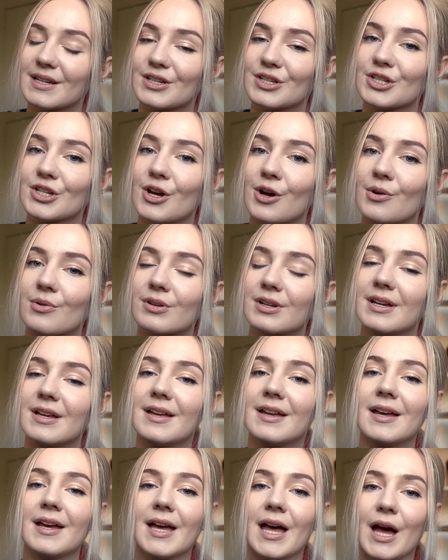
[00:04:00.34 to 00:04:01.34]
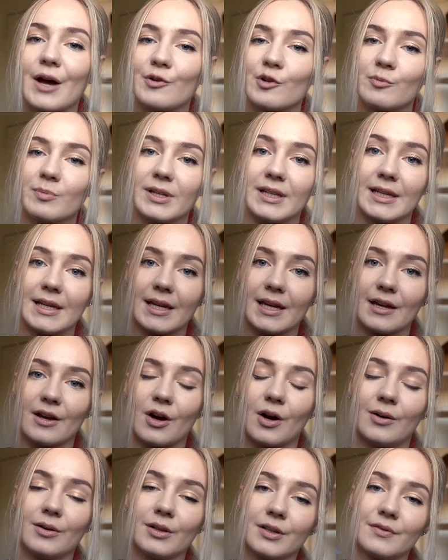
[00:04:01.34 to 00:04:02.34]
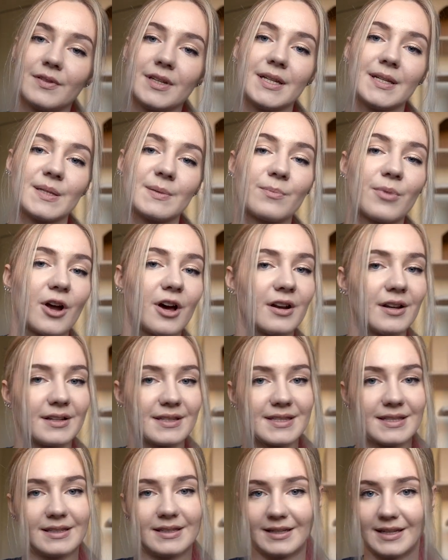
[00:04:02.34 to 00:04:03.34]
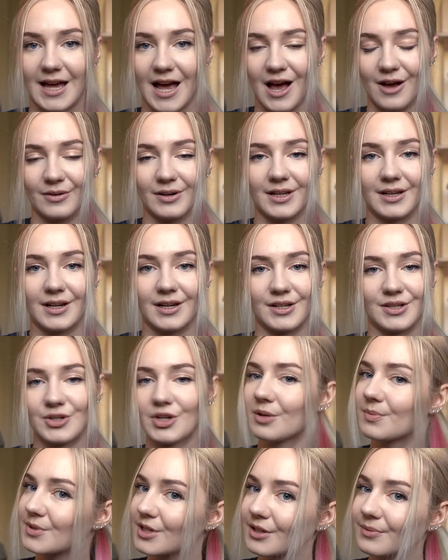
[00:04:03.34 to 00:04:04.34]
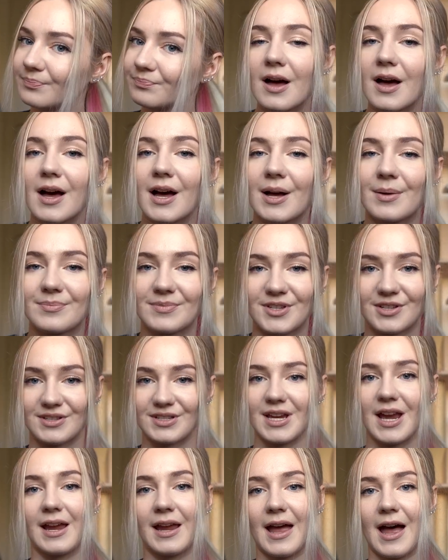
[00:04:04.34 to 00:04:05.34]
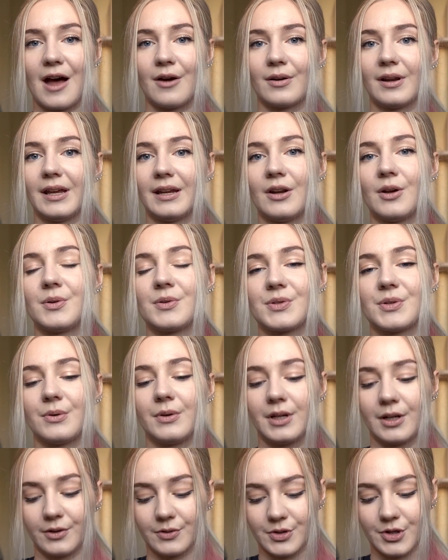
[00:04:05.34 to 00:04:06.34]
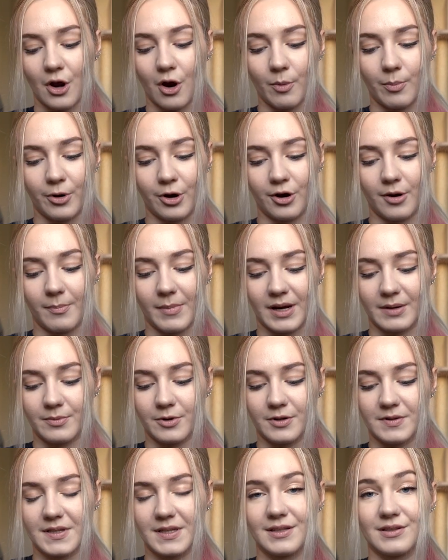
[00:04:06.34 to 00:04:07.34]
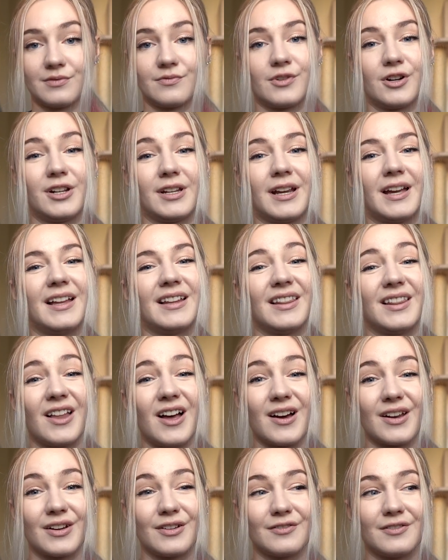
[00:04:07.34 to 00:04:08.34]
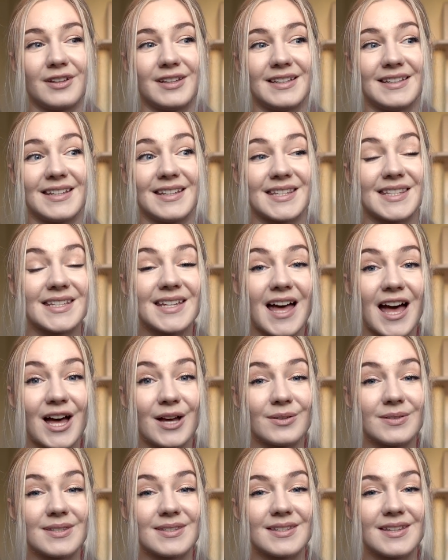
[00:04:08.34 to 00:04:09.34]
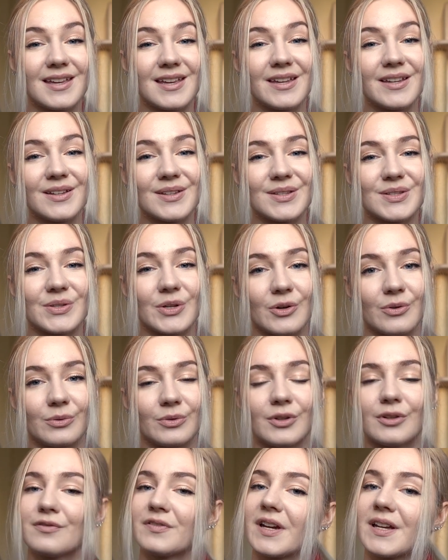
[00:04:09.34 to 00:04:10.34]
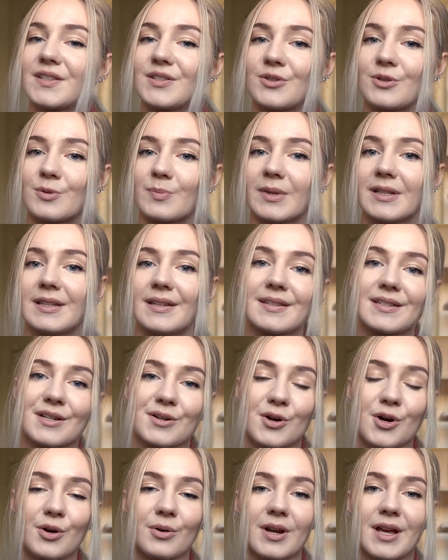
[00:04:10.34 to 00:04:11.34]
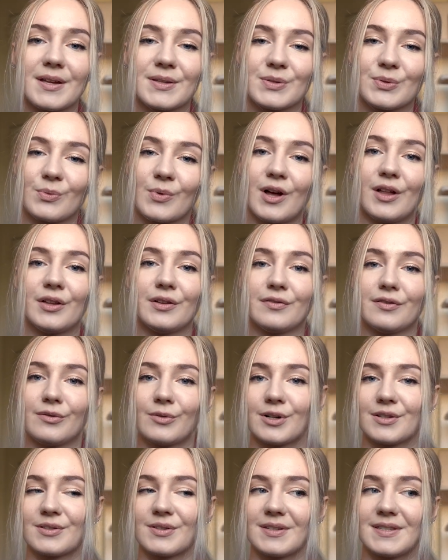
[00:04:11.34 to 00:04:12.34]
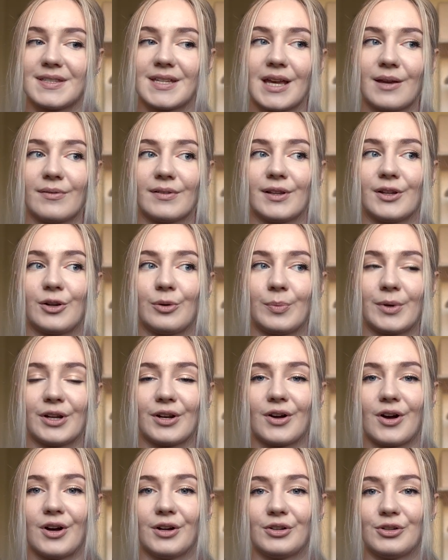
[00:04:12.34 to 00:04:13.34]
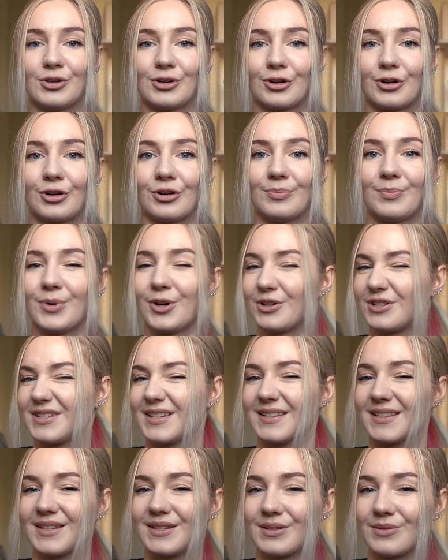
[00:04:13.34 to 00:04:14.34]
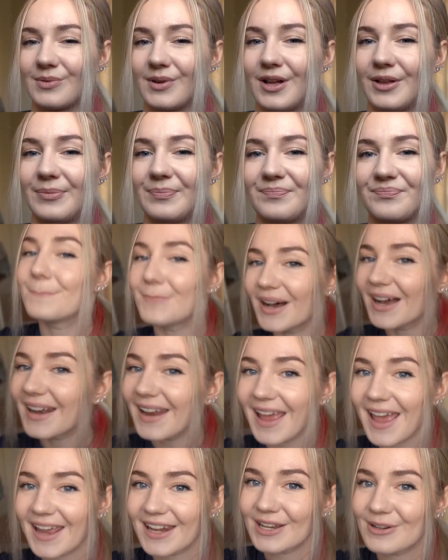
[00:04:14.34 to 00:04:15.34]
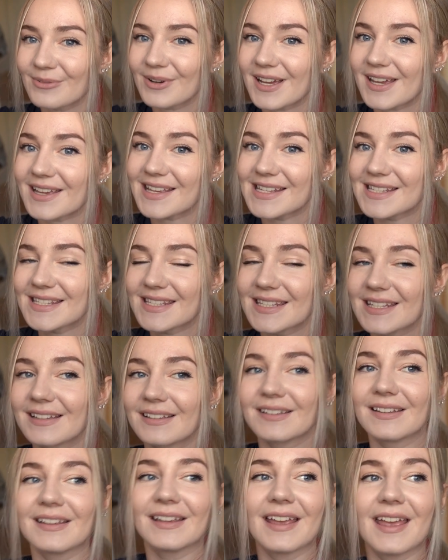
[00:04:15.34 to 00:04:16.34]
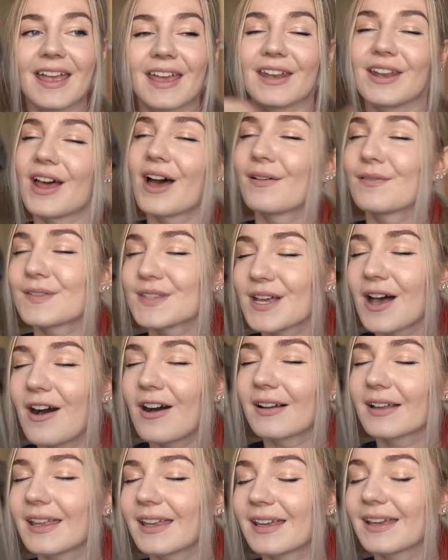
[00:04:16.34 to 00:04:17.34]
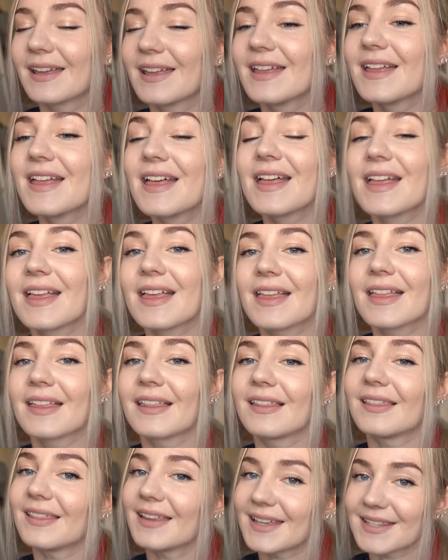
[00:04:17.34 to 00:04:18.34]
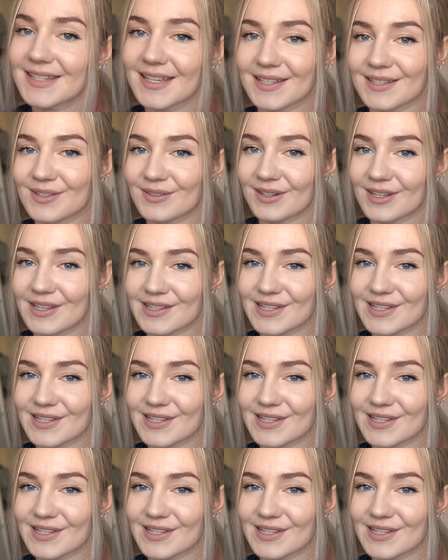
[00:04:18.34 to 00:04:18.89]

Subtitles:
that I showed, I will be linking all of these products down in the description to check out. And also in October, MyProtein is running a lot of discounts. So don't forget to use my discount code as well if you want to save a little bit on your purchase as well. But anyways, enough talking. Let's head to the